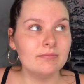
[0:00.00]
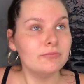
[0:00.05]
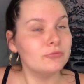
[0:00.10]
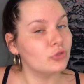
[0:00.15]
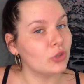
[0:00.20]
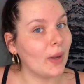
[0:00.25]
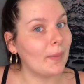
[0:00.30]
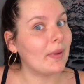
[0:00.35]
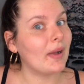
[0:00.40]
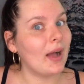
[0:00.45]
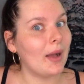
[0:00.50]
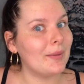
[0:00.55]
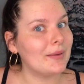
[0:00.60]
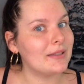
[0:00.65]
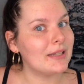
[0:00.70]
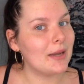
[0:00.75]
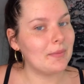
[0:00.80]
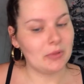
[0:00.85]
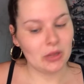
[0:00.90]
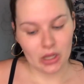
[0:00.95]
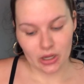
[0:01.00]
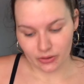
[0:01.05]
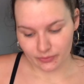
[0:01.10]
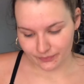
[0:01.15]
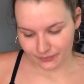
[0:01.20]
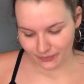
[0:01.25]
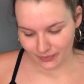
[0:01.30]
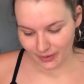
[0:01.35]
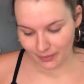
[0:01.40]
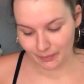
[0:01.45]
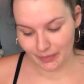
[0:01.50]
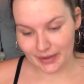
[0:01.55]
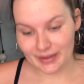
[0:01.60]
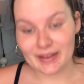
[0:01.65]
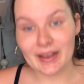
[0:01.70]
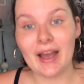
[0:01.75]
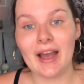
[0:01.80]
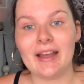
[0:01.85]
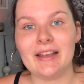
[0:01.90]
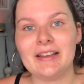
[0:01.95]
drop a comment down below. But
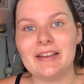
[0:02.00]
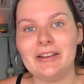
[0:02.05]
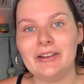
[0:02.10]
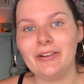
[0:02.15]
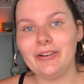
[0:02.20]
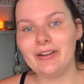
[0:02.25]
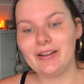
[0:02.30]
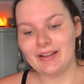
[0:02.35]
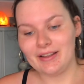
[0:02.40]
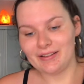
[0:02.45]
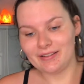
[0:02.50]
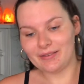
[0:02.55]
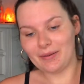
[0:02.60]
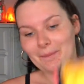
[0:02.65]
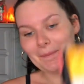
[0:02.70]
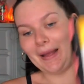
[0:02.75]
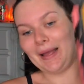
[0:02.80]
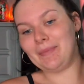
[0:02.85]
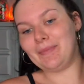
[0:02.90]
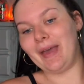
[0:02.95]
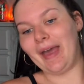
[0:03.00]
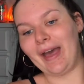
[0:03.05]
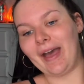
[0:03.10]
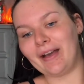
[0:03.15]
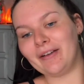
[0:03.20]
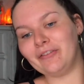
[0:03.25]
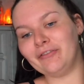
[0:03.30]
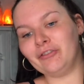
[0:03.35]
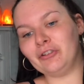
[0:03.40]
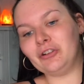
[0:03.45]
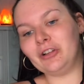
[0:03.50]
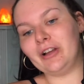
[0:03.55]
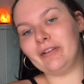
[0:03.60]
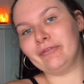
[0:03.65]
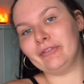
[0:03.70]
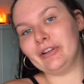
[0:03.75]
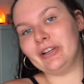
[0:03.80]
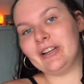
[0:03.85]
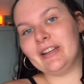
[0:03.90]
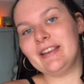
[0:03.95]
yeah, here is my bag full
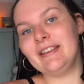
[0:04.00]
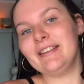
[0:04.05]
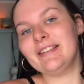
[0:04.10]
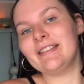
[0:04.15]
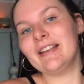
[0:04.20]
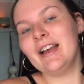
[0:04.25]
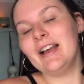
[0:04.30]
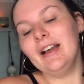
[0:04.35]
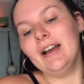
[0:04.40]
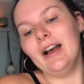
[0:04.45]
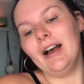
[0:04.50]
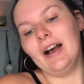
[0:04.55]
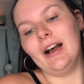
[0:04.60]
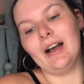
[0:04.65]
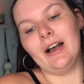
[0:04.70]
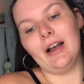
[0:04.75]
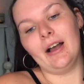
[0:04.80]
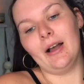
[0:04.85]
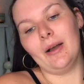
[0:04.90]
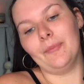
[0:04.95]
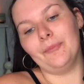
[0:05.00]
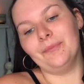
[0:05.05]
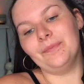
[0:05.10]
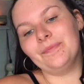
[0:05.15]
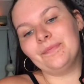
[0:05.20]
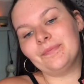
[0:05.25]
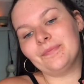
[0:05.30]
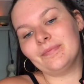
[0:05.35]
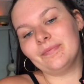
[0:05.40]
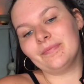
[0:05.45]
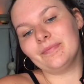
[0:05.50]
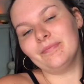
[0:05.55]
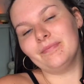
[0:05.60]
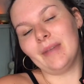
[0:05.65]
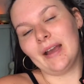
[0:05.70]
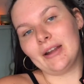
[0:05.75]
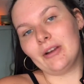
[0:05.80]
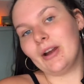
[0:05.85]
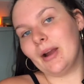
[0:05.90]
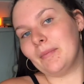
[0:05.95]
of goodies. Um
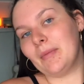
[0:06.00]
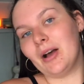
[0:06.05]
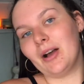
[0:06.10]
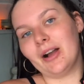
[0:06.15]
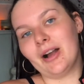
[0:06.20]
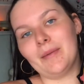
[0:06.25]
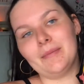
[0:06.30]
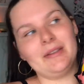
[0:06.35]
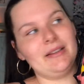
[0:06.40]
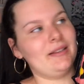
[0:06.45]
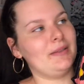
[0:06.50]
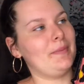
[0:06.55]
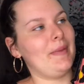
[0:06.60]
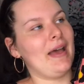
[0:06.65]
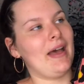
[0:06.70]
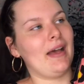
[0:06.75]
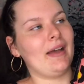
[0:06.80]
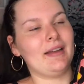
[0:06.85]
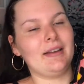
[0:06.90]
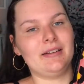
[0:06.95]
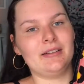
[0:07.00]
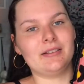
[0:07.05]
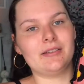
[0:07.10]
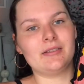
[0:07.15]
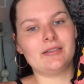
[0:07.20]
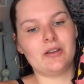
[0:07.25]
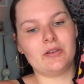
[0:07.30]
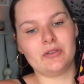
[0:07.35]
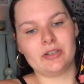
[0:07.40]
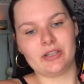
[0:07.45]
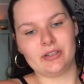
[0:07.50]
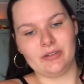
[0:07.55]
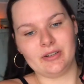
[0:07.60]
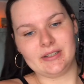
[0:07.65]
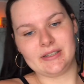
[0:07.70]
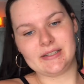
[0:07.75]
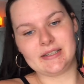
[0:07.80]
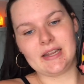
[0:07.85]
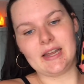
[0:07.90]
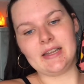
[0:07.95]
my grandma got me this bag and it's so cute.
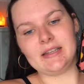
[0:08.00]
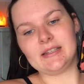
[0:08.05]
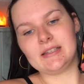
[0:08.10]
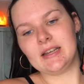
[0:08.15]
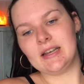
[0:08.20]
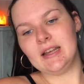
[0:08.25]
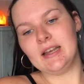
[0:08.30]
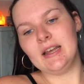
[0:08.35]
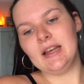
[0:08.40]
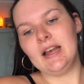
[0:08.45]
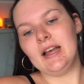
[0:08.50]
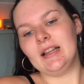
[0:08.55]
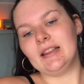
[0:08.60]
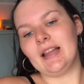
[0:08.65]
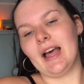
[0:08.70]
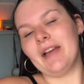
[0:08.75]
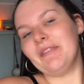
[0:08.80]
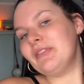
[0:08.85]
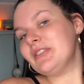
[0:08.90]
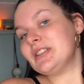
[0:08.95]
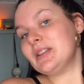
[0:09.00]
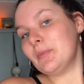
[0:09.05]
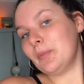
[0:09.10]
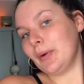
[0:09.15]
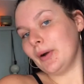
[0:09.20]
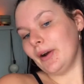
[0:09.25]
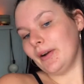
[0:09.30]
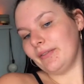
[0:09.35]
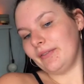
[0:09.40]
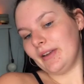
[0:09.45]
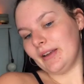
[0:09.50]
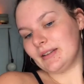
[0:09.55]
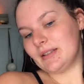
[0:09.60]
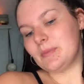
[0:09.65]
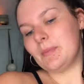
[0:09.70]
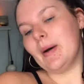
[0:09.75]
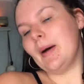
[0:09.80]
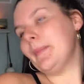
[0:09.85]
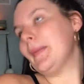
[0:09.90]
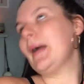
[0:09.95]
It says, "Life isn't perfect,
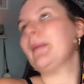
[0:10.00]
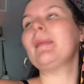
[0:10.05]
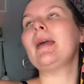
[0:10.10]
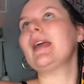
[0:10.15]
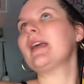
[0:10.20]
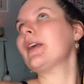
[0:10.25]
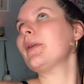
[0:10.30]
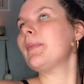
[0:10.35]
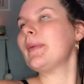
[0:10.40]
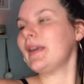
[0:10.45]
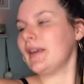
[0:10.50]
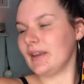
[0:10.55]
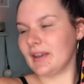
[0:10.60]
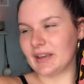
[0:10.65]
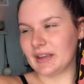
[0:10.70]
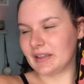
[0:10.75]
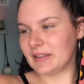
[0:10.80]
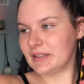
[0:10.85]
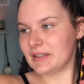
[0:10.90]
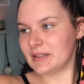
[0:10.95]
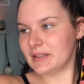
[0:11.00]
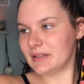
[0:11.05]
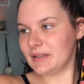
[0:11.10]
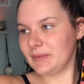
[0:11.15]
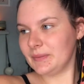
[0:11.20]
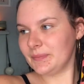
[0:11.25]
but my makeup is."